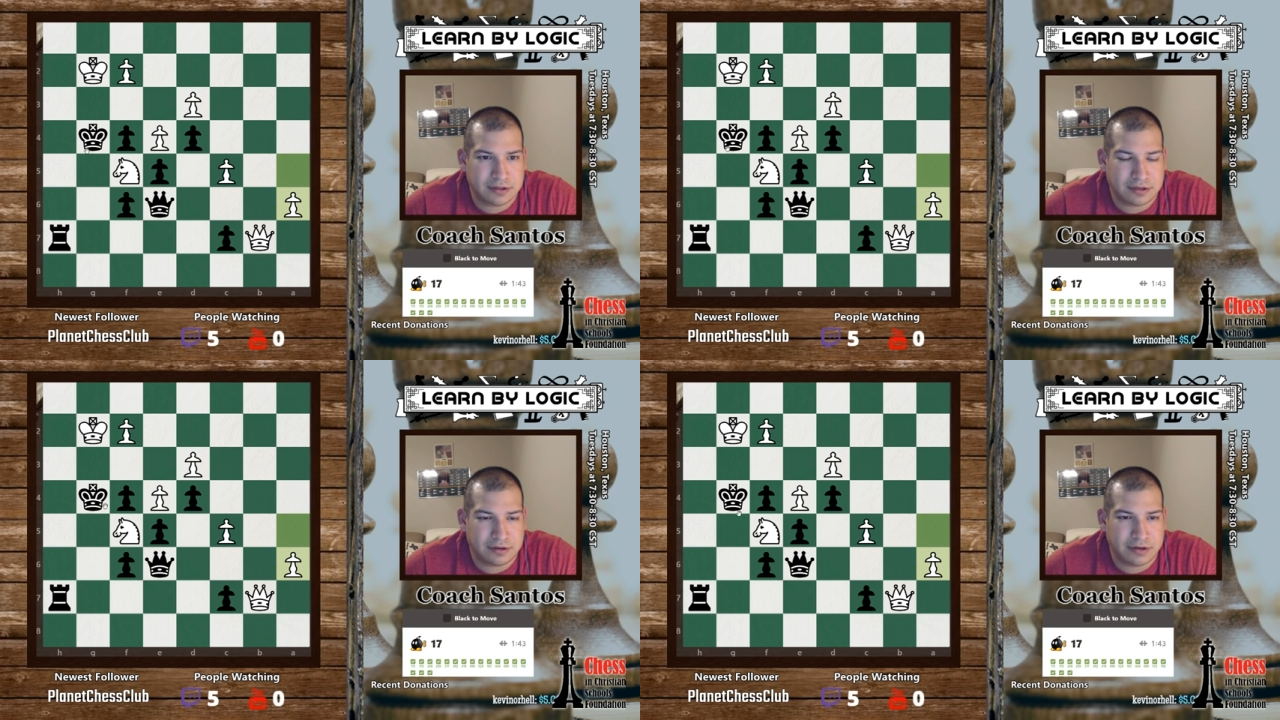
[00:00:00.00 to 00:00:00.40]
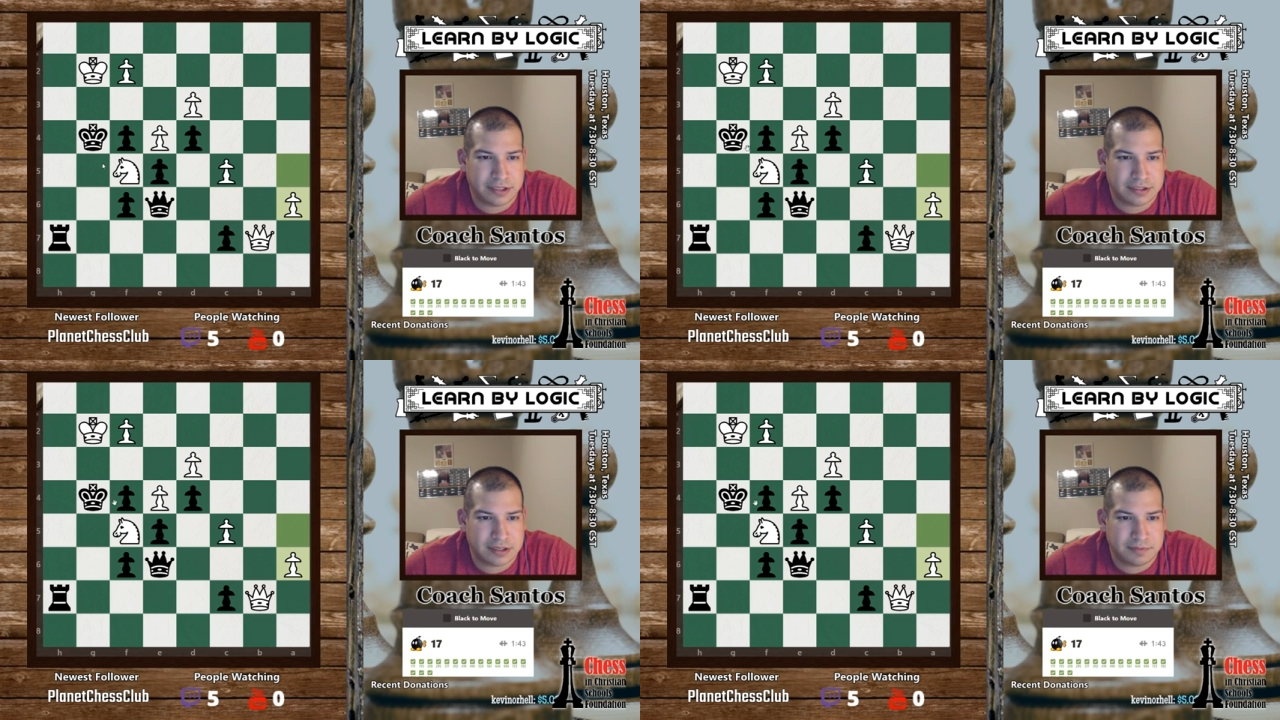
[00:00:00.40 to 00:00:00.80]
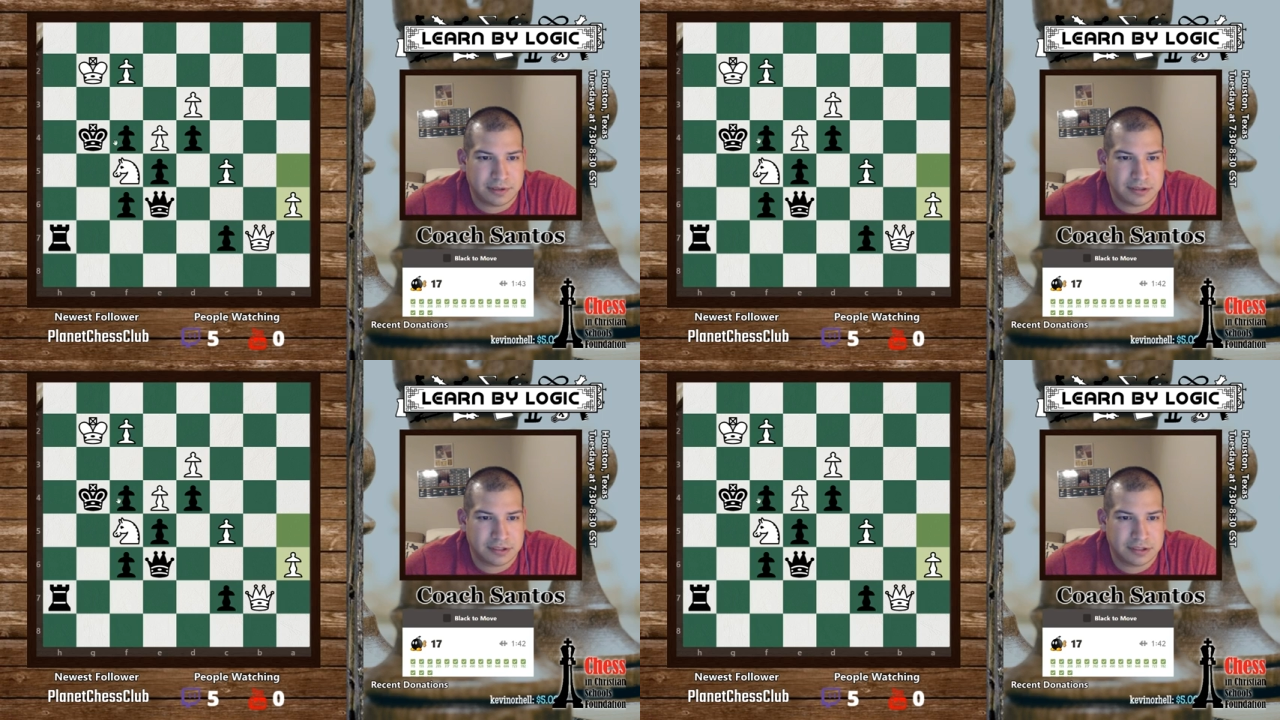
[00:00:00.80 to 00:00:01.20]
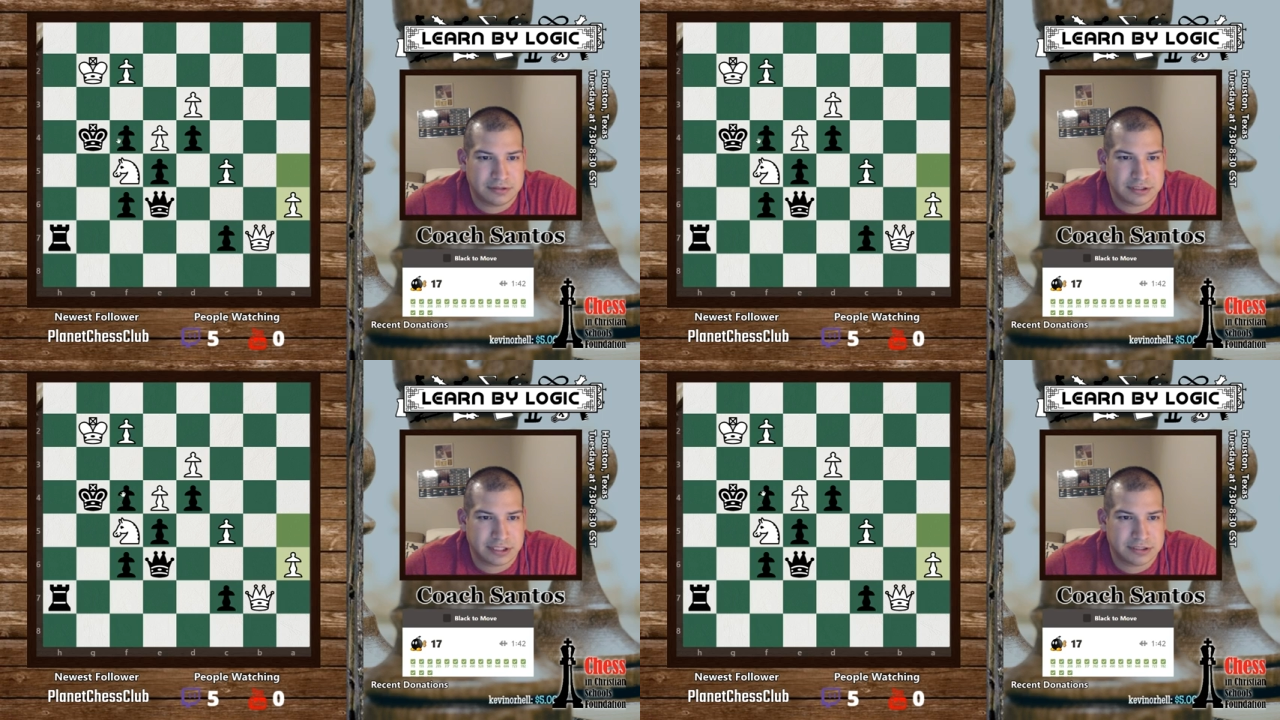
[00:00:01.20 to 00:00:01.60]
All right, come on,
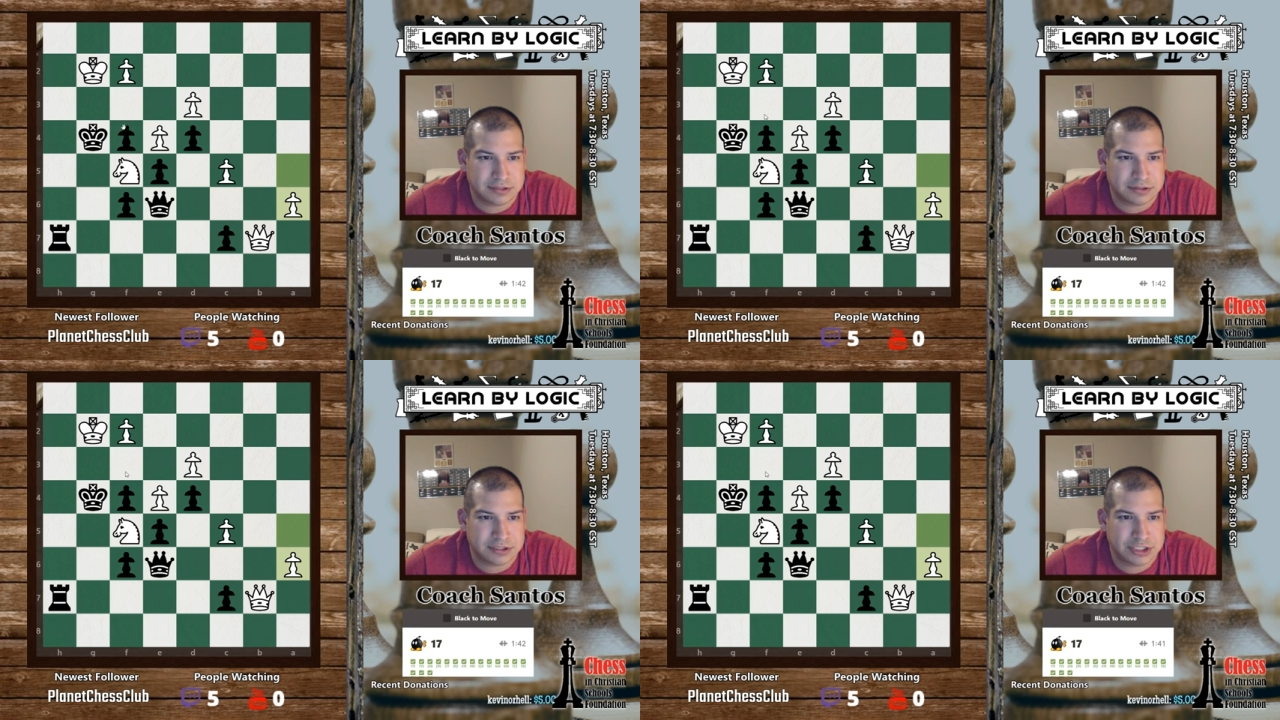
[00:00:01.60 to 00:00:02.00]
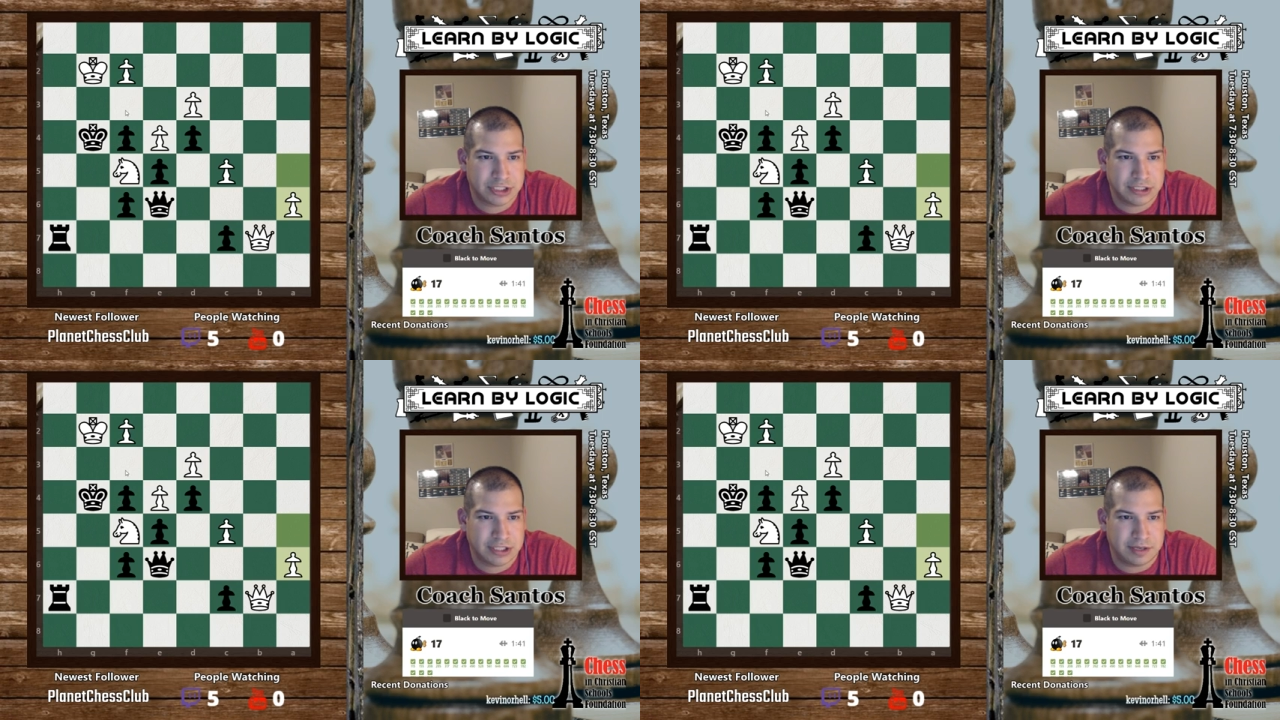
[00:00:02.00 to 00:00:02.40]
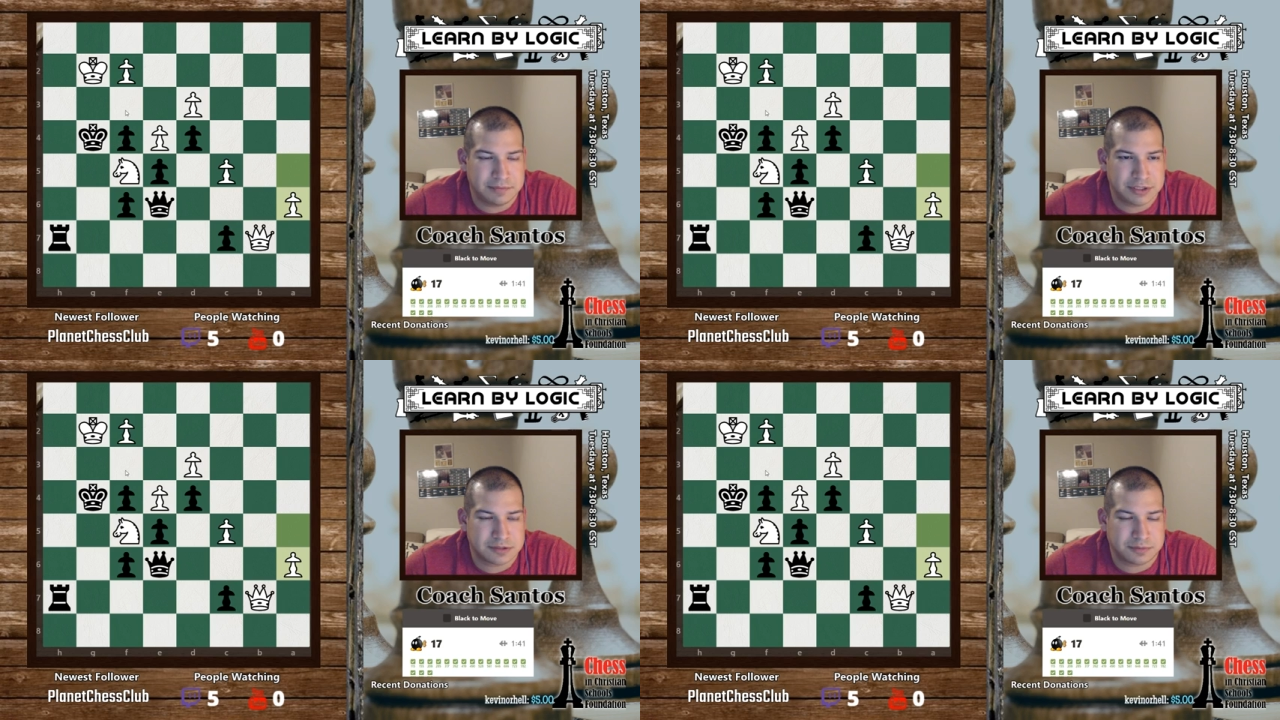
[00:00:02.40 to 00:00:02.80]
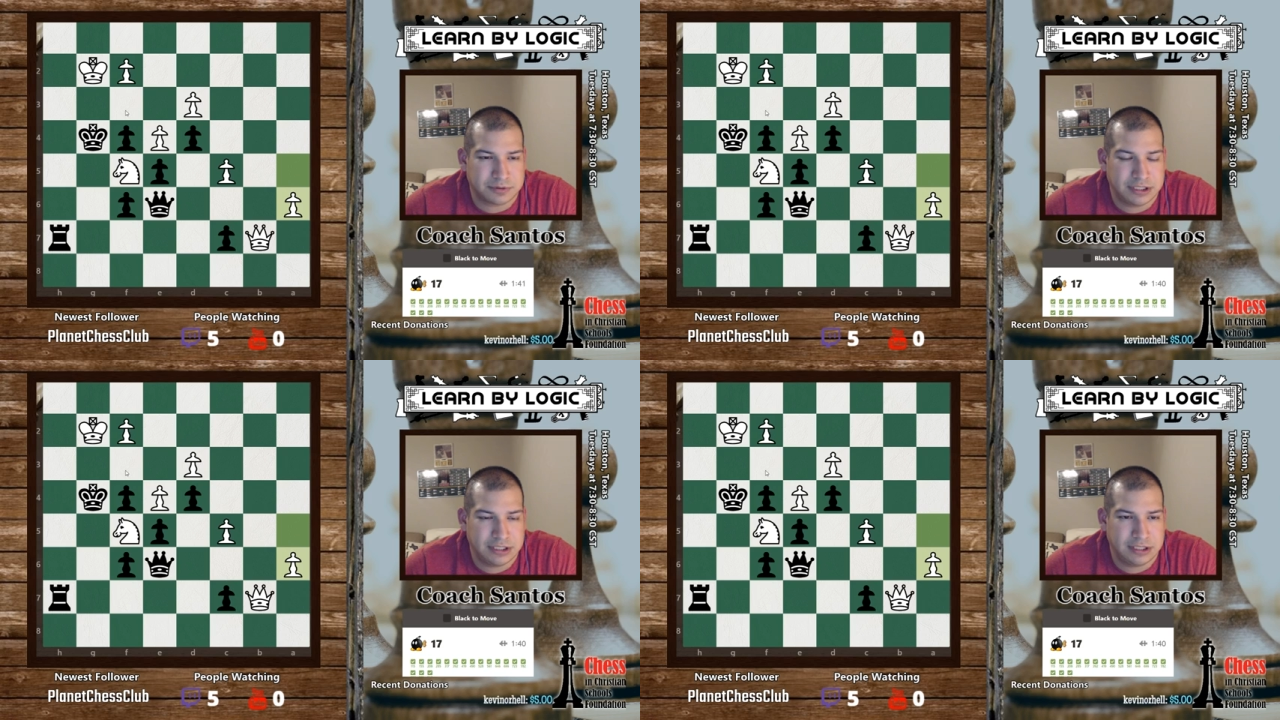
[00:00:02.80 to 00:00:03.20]
Coach Santos. Check that miserable
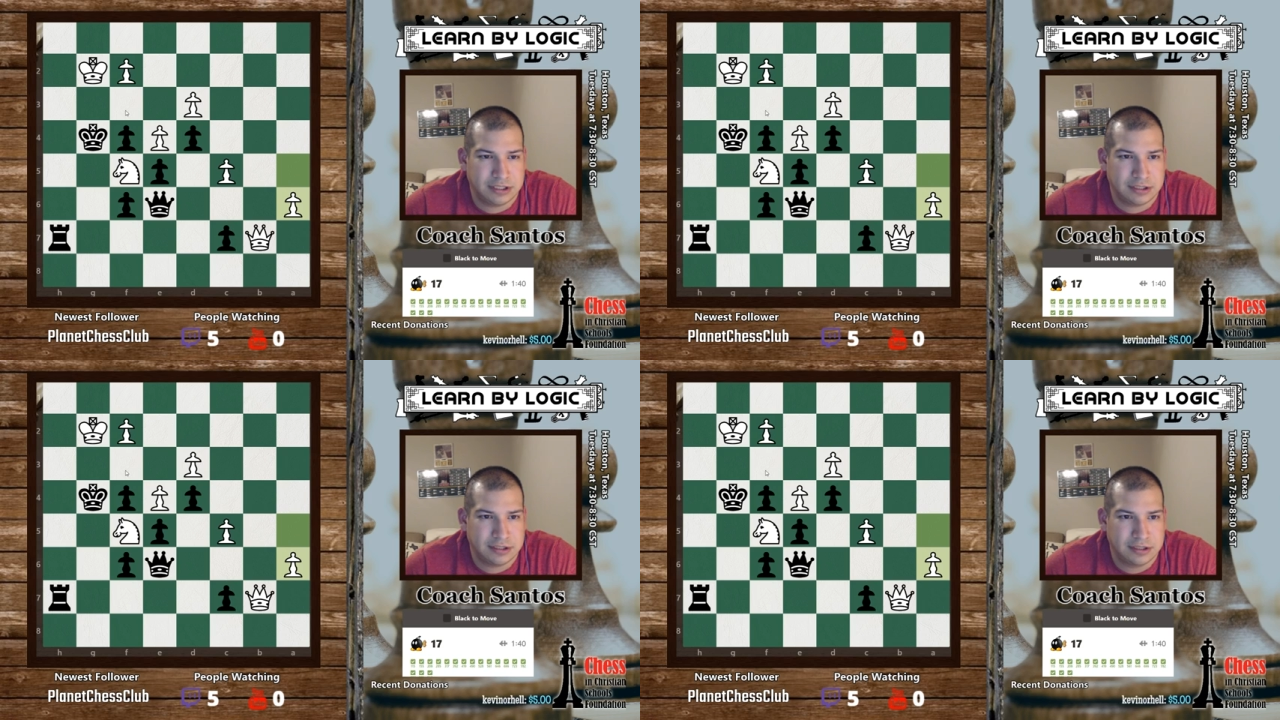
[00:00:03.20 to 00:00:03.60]
king.